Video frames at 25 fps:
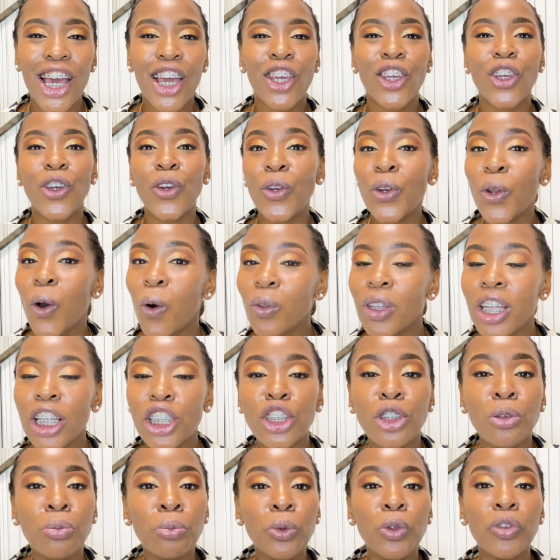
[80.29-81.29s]
You know
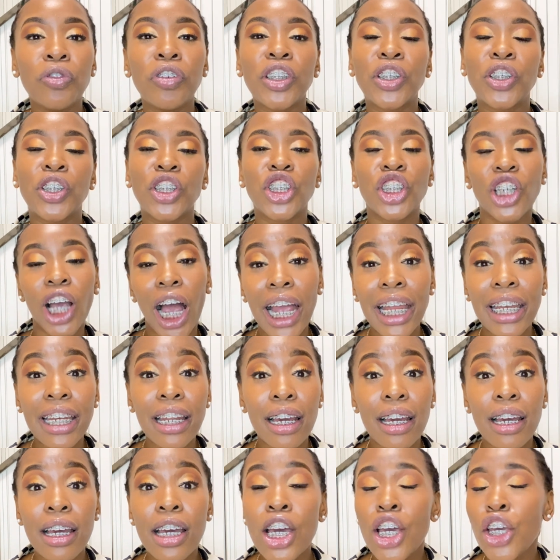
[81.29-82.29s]
that you're moving to
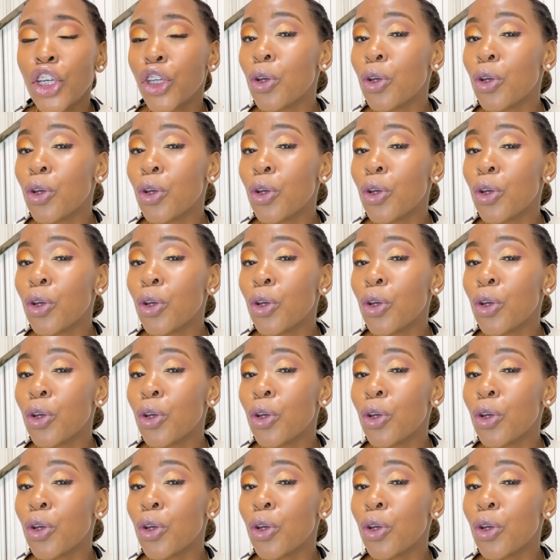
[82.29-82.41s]
China.